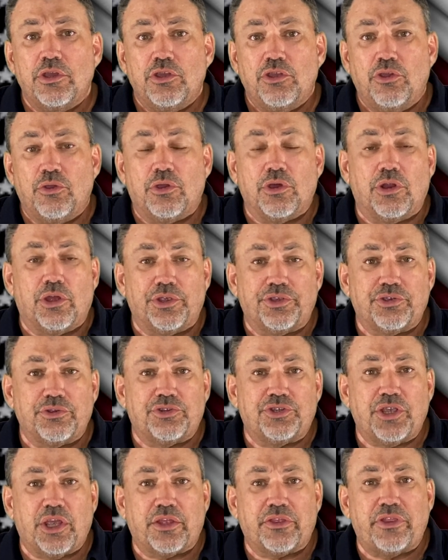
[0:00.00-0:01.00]
you can also
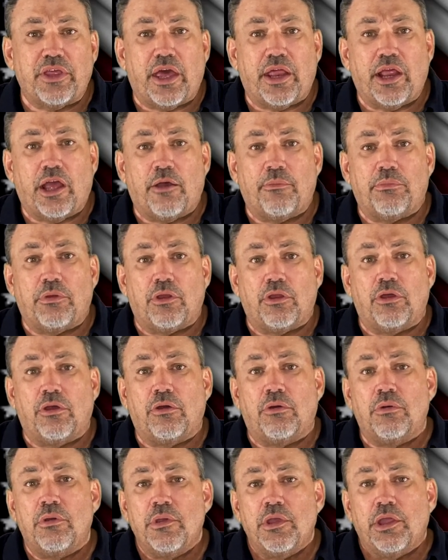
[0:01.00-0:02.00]
check that out below
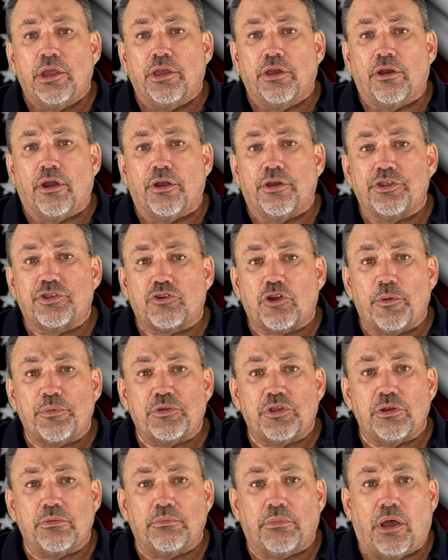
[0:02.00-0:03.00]
in our
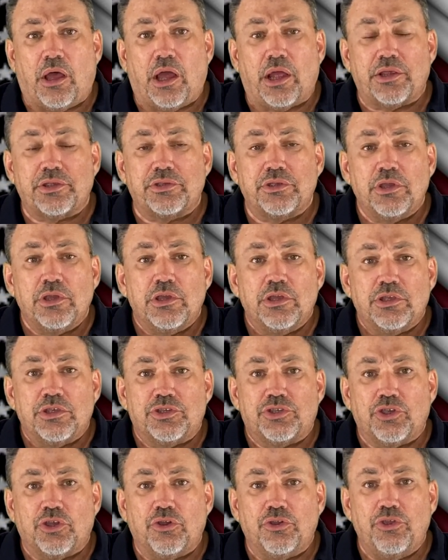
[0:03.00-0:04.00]
description box
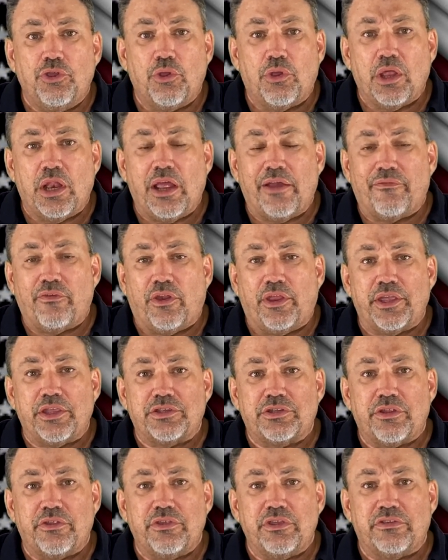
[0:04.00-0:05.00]
so you can have
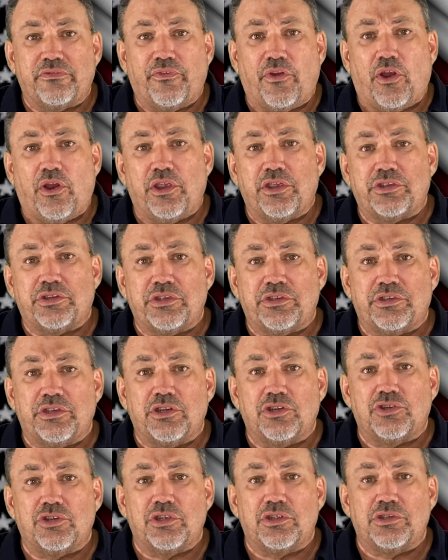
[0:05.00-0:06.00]
links to these various
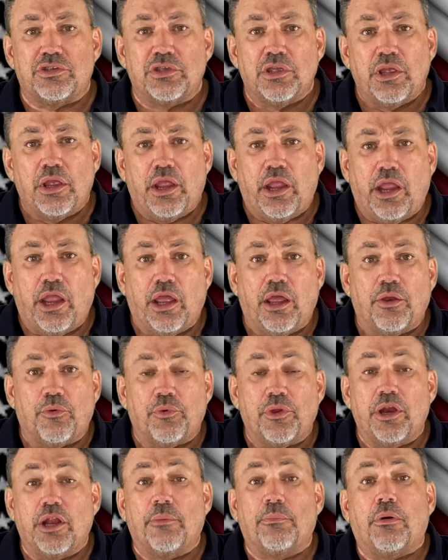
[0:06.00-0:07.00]
decisions and
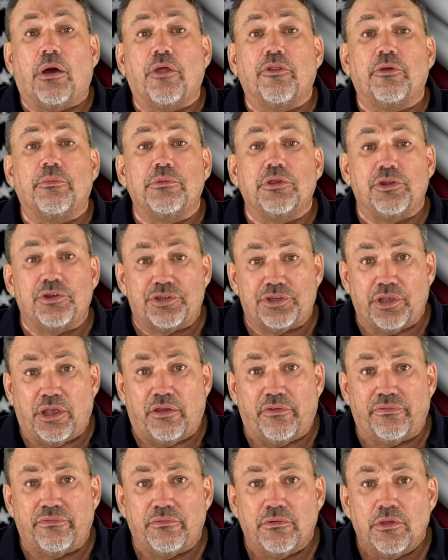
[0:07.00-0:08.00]
read up on them
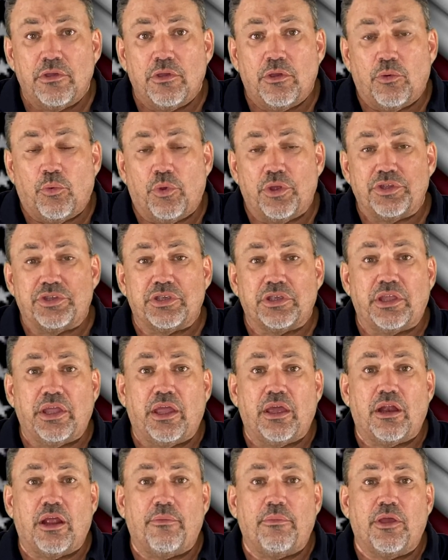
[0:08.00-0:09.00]
yourself. Once
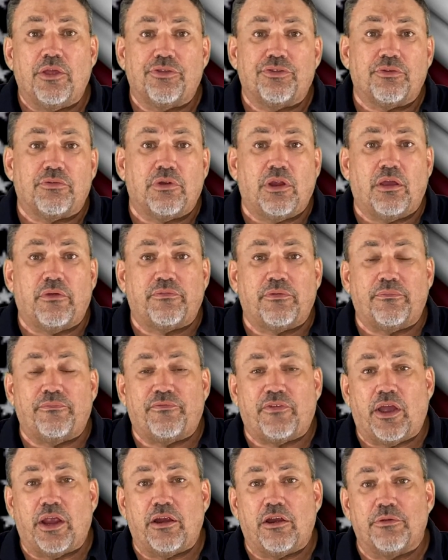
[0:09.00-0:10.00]
again, I'm Ed Thorell from
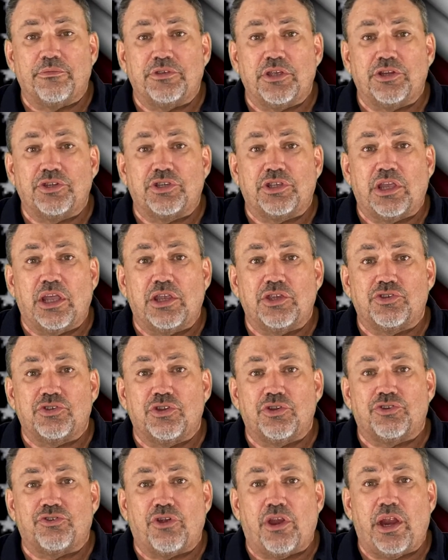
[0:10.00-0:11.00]
Firearms Education
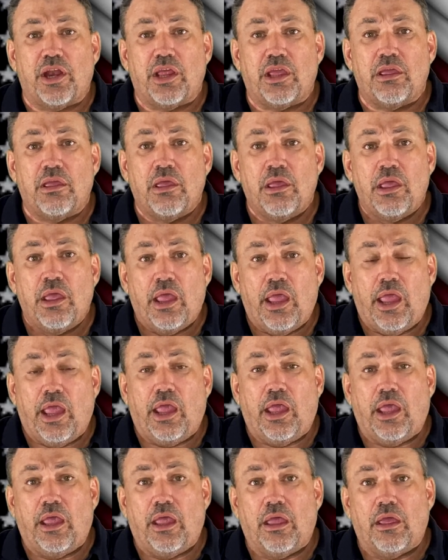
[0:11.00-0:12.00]
and Training,
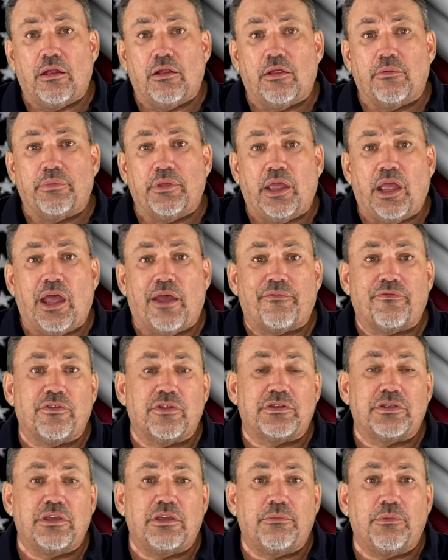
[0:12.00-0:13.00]
and on behalf of
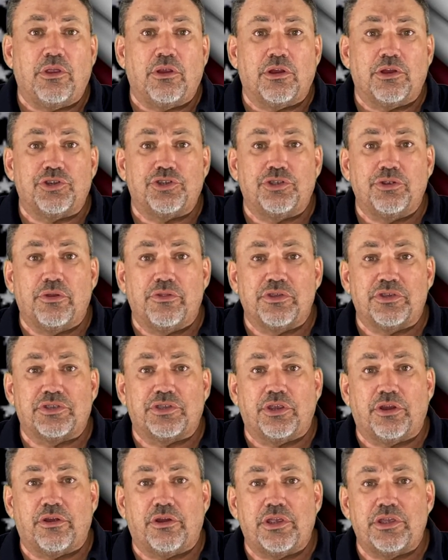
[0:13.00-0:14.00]
the team here at SH007ER: The
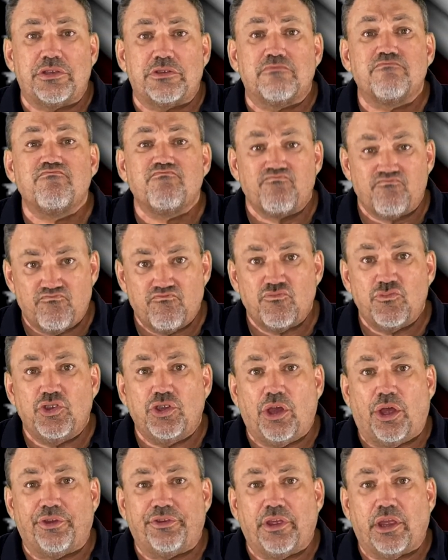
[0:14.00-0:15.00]
Series,
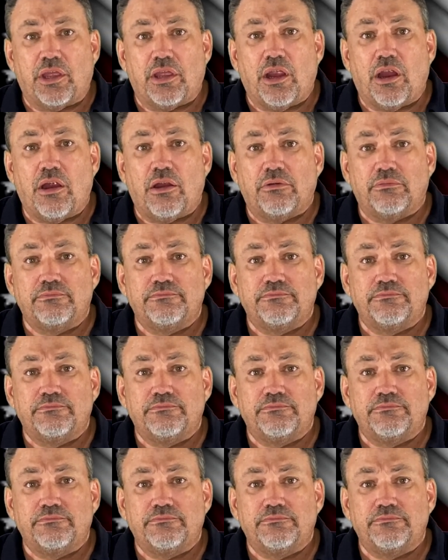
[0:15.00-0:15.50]
y'all take care.